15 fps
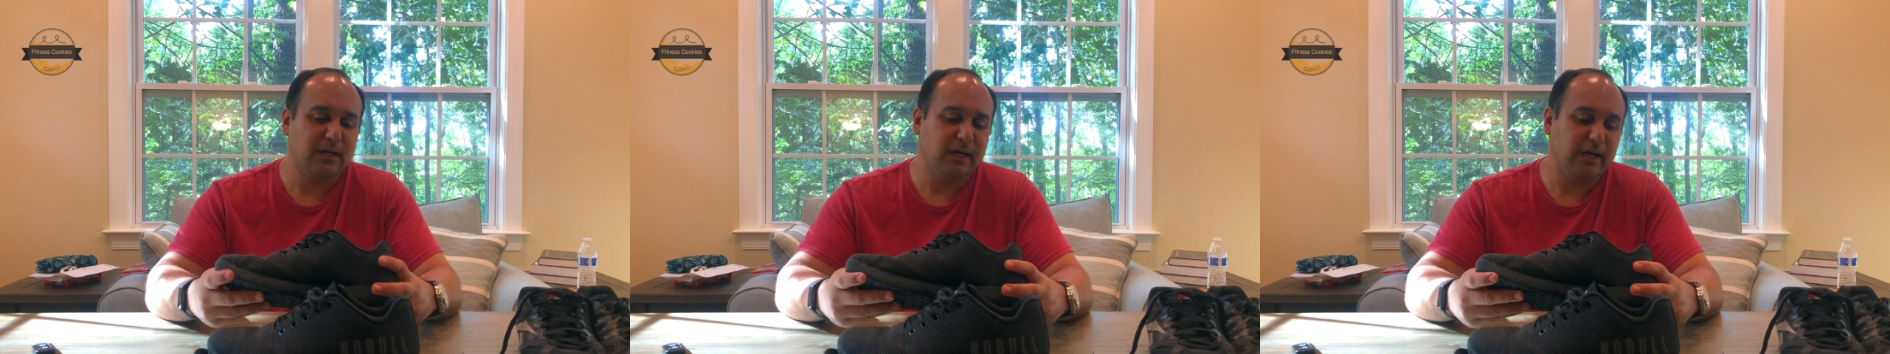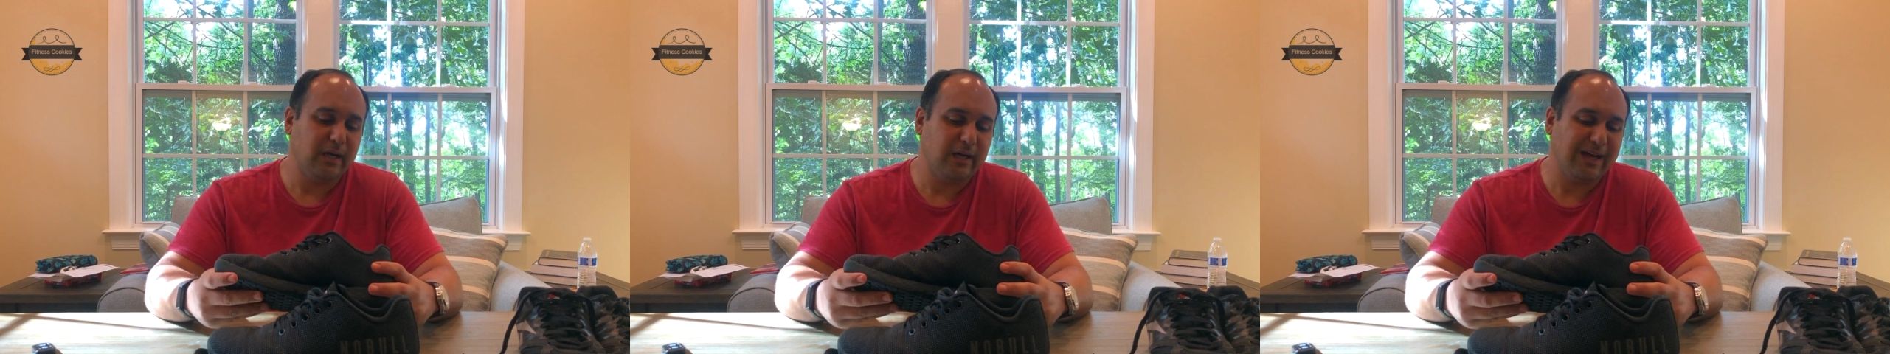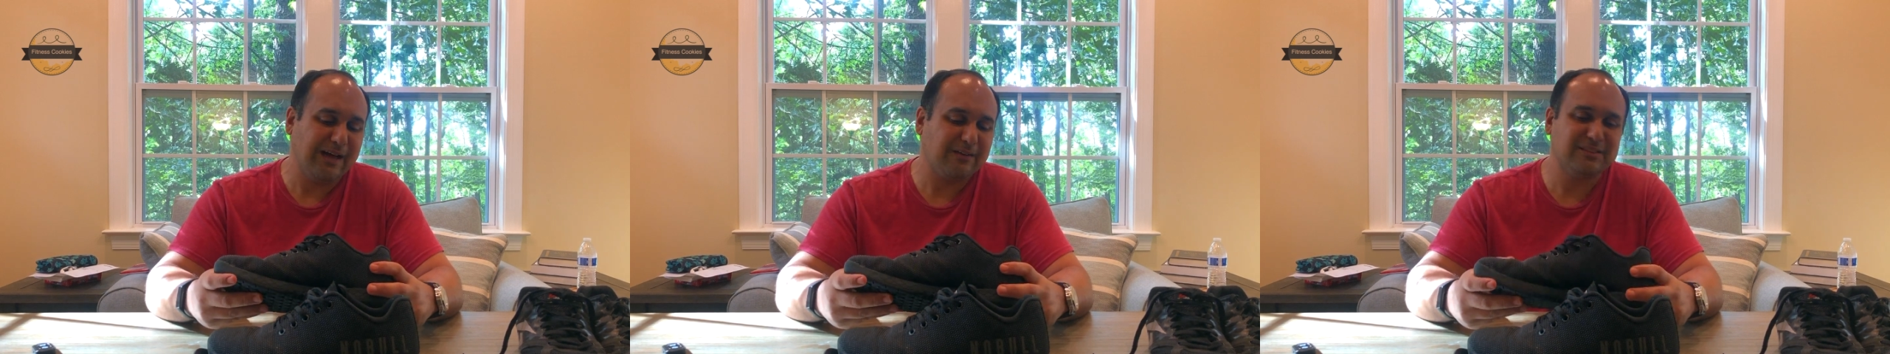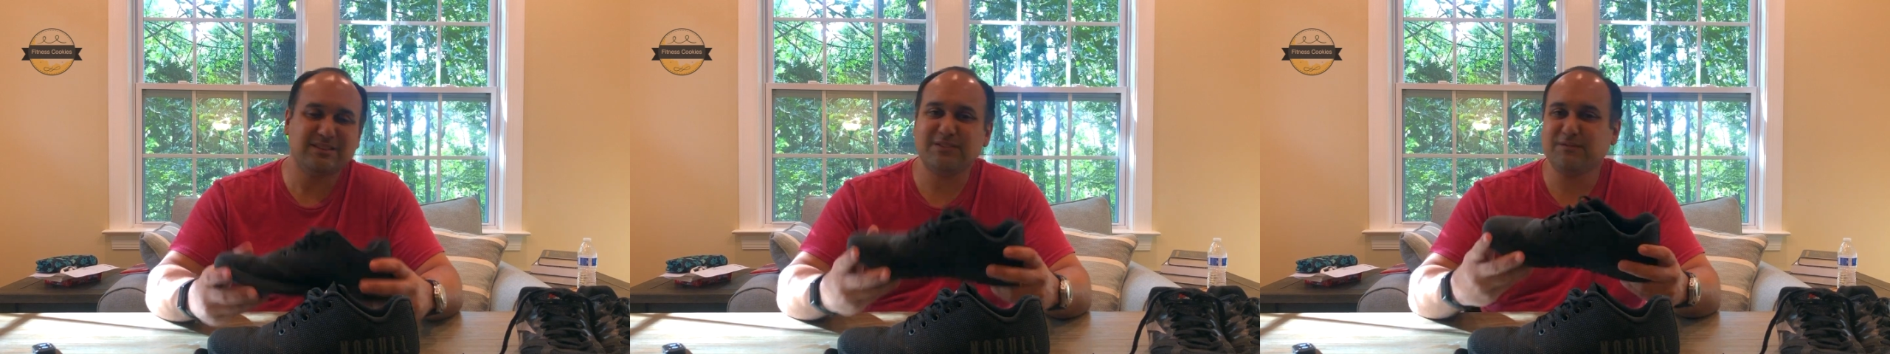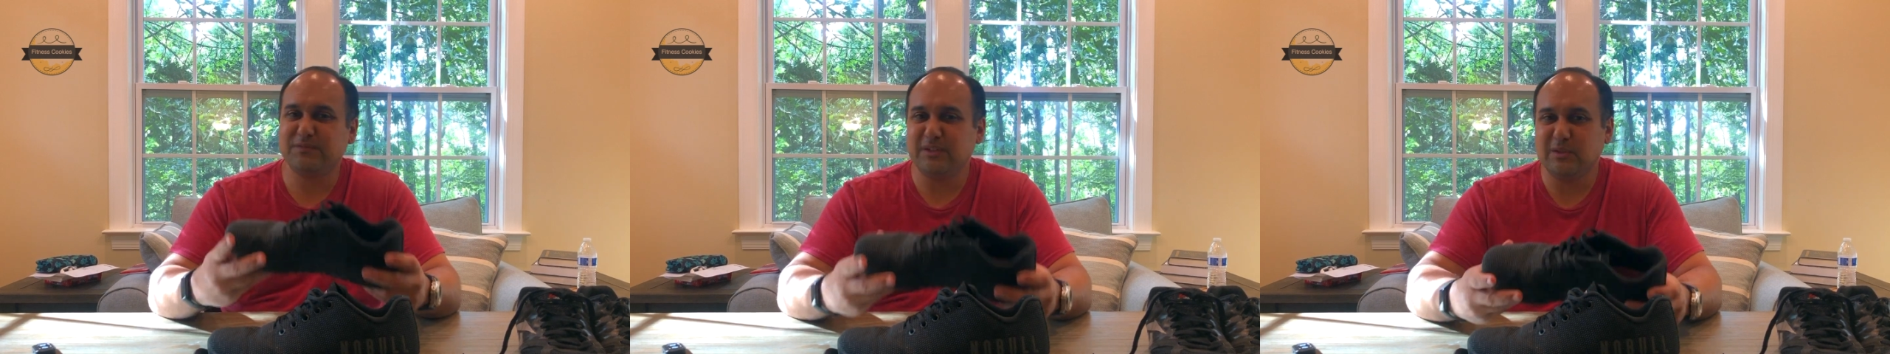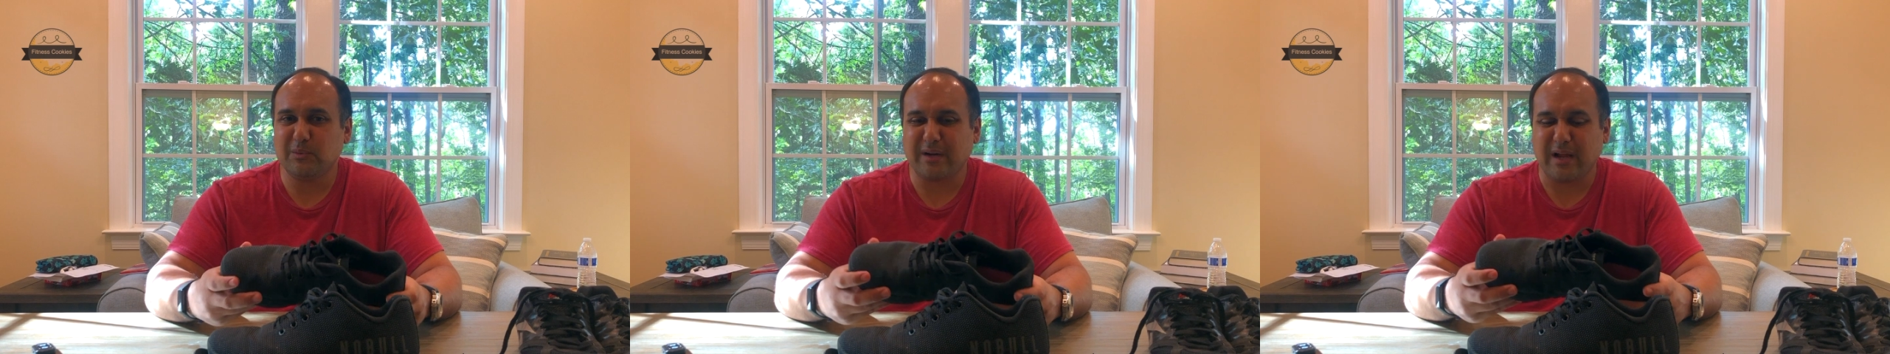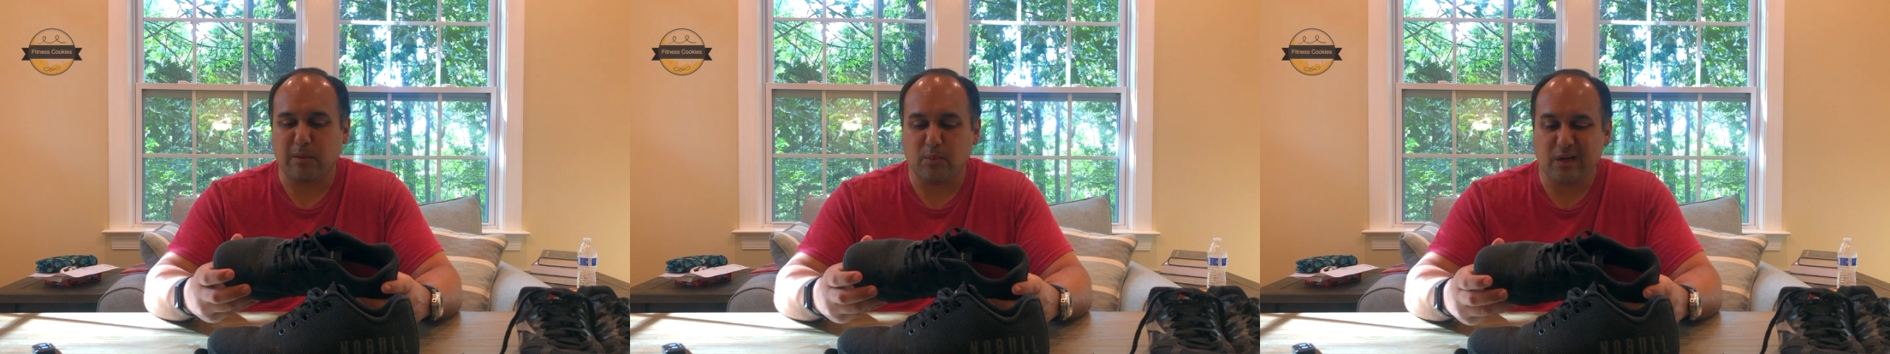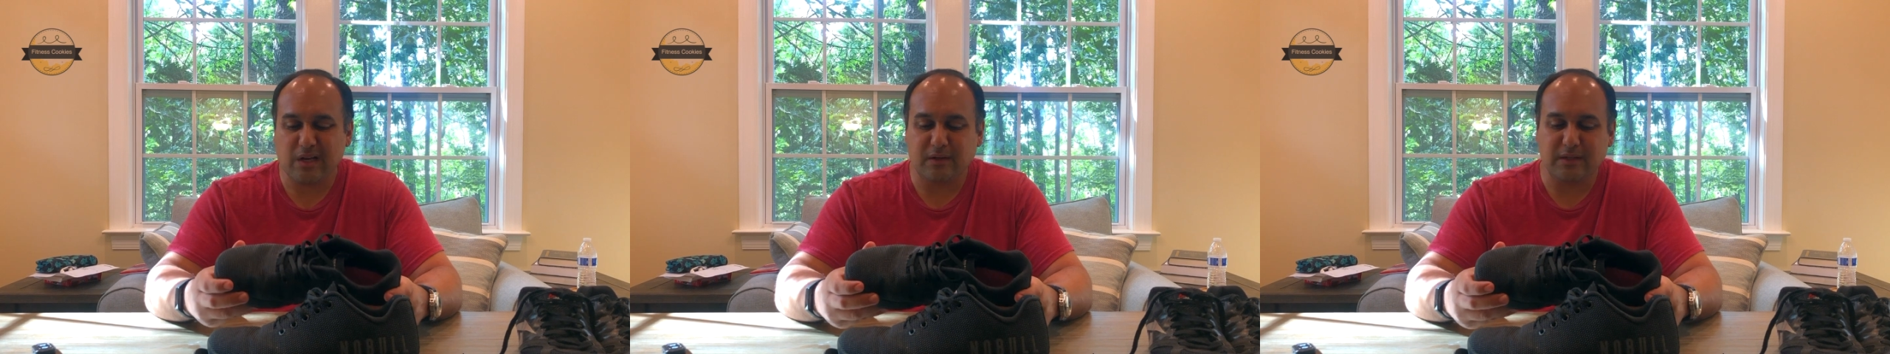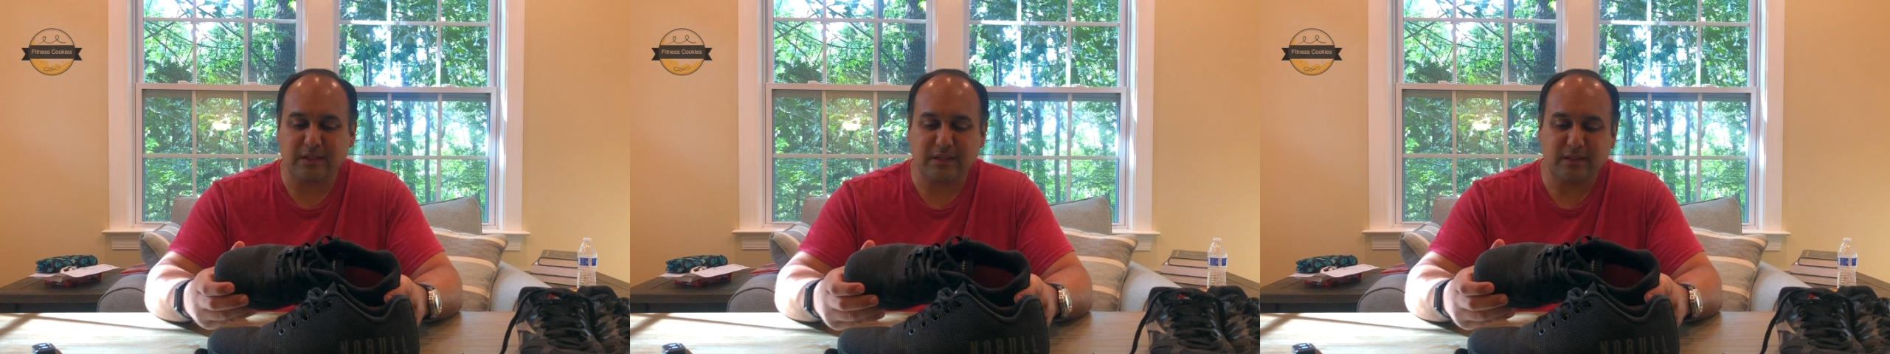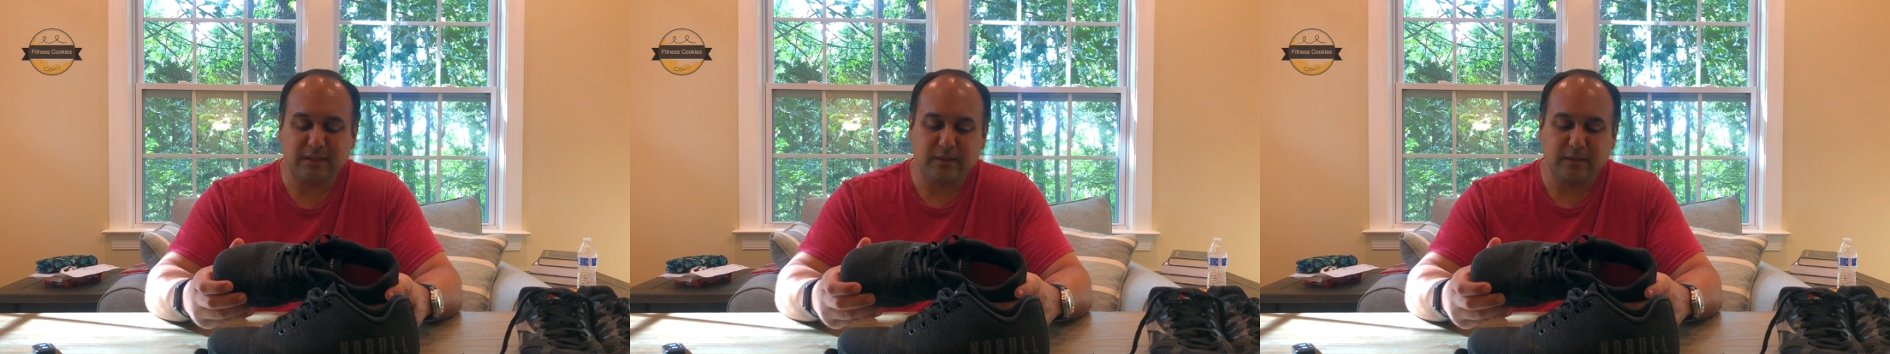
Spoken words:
How does it feel when I wear it?